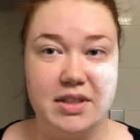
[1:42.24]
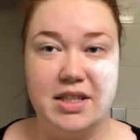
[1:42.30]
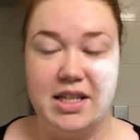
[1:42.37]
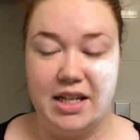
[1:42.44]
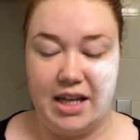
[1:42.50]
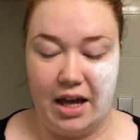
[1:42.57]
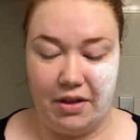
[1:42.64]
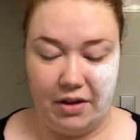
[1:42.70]

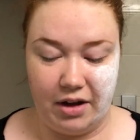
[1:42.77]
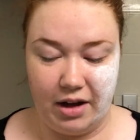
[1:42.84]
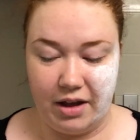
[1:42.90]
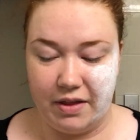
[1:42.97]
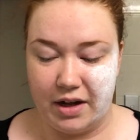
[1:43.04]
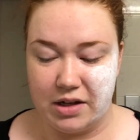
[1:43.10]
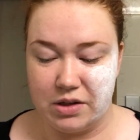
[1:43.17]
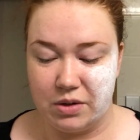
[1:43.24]
together
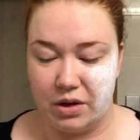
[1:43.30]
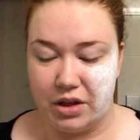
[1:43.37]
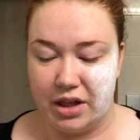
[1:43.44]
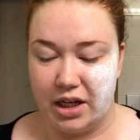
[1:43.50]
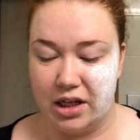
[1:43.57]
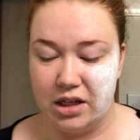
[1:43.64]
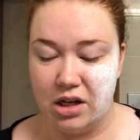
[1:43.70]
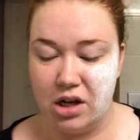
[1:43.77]
and that sort of
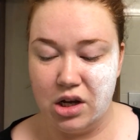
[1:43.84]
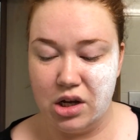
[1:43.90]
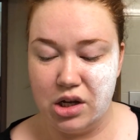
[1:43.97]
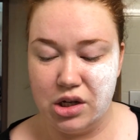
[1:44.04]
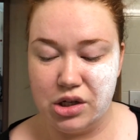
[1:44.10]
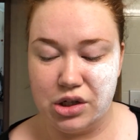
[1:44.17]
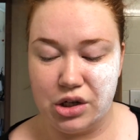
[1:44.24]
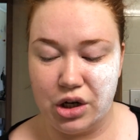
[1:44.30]
thing.
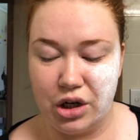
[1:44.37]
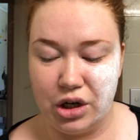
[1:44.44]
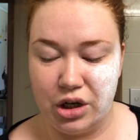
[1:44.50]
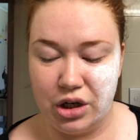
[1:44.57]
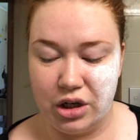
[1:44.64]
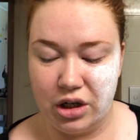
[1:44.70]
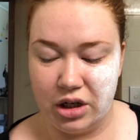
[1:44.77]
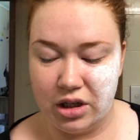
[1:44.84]

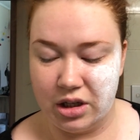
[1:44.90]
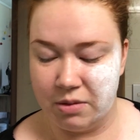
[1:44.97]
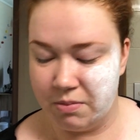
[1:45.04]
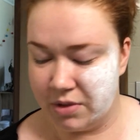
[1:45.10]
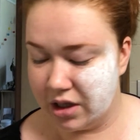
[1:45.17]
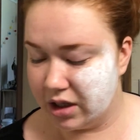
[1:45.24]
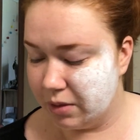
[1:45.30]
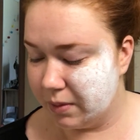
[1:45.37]
So
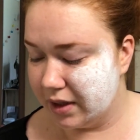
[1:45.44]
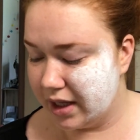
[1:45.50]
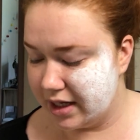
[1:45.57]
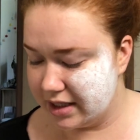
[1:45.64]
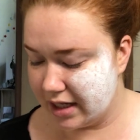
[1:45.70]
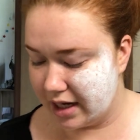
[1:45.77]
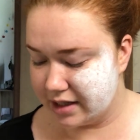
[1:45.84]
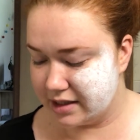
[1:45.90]
the liquid
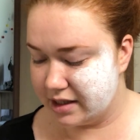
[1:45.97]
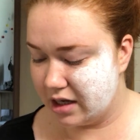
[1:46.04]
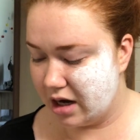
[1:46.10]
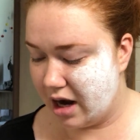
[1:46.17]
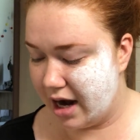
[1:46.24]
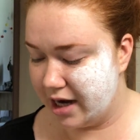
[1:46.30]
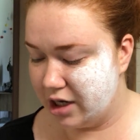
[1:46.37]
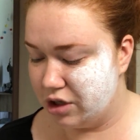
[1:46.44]
latex
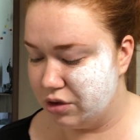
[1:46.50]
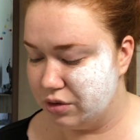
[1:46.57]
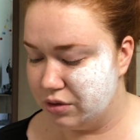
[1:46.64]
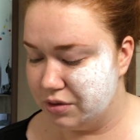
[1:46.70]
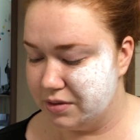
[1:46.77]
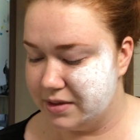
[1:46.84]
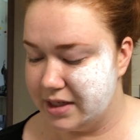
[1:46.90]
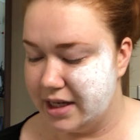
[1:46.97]
that I
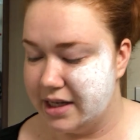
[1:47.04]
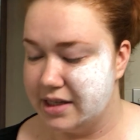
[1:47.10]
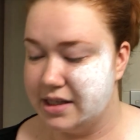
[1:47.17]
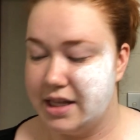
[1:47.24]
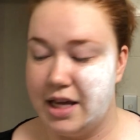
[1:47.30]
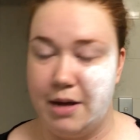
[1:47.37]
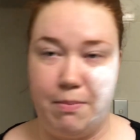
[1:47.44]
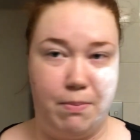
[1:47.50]
use
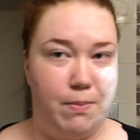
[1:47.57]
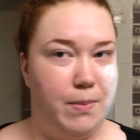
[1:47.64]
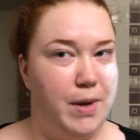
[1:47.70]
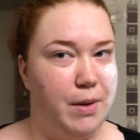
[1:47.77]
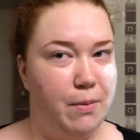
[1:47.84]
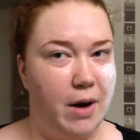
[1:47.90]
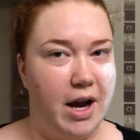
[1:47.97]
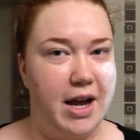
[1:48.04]
is the
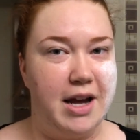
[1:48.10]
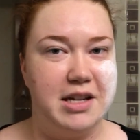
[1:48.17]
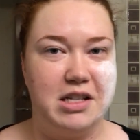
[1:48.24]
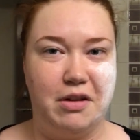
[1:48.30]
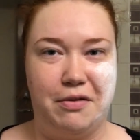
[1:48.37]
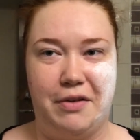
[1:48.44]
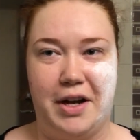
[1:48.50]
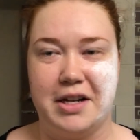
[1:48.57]

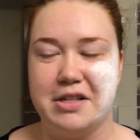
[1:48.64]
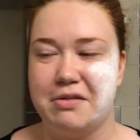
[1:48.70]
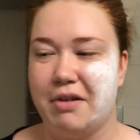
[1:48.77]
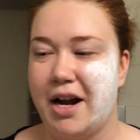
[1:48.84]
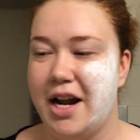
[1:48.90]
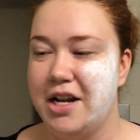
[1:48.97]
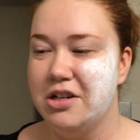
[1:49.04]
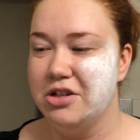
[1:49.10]
BYS Effects
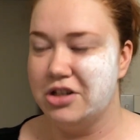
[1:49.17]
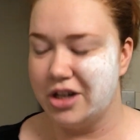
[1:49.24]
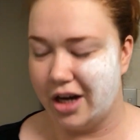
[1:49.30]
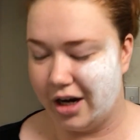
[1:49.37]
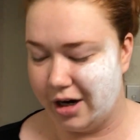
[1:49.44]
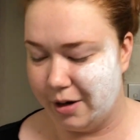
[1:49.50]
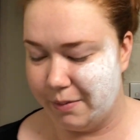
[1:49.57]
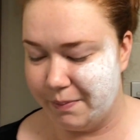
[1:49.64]
range.
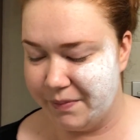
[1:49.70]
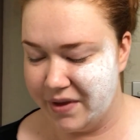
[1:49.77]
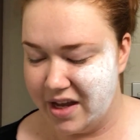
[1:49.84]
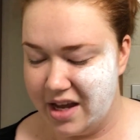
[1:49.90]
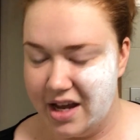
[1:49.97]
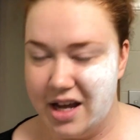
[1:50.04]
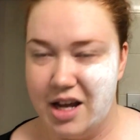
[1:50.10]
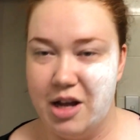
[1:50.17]

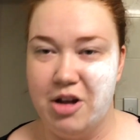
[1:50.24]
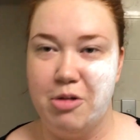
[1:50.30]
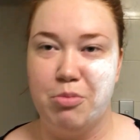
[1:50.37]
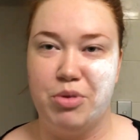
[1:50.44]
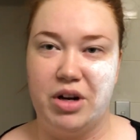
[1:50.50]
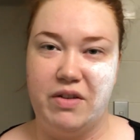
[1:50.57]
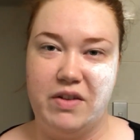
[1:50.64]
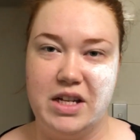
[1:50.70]

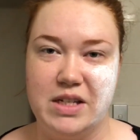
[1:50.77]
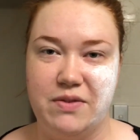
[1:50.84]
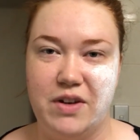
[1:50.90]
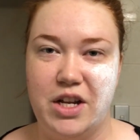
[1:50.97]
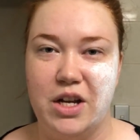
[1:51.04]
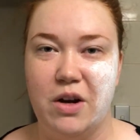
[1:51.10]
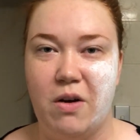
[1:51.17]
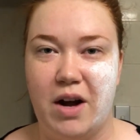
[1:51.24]
Previous
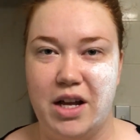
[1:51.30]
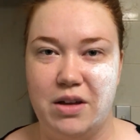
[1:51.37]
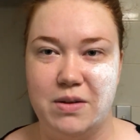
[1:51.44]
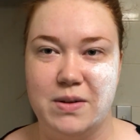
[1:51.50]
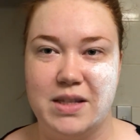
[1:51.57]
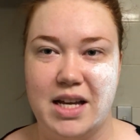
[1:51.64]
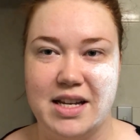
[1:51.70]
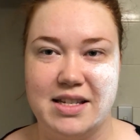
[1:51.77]
video, I
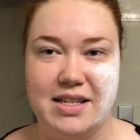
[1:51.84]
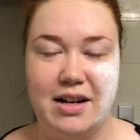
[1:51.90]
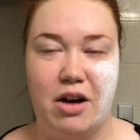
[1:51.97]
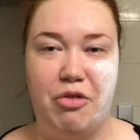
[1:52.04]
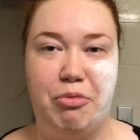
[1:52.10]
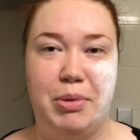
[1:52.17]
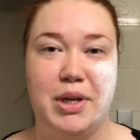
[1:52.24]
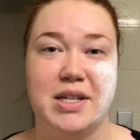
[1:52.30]
used their
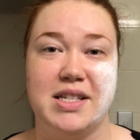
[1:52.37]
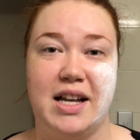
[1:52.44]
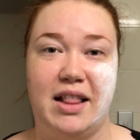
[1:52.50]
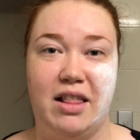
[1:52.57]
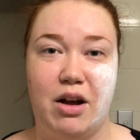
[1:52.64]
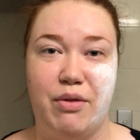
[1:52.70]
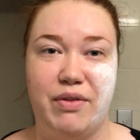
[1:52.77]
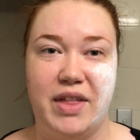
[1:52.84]
stuff because I
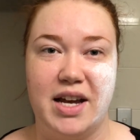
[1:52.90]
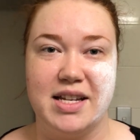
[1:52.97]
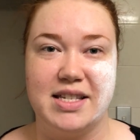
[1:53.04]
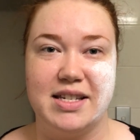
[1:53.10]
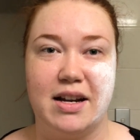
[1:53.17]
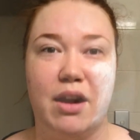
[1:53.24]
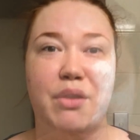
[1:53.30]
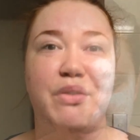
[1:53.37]
love their
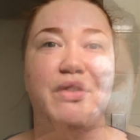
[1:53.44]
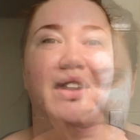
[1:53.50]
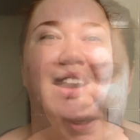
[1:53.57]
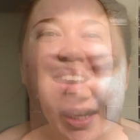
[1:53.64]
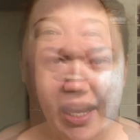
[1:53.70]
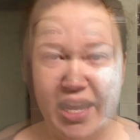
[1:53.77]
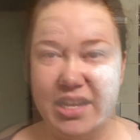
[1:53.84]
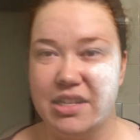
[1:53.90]
stuff.
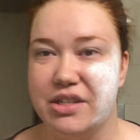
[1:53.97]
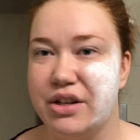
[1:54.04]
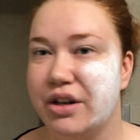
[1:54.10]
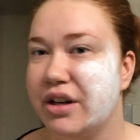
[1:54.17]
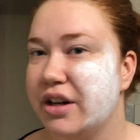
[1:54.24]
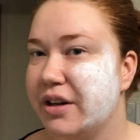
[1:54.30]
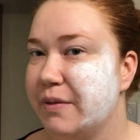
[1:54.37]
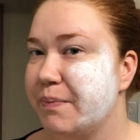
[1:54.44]
But yeah,
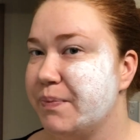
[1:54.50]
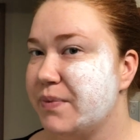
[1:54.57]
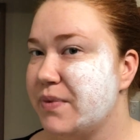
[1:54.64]
so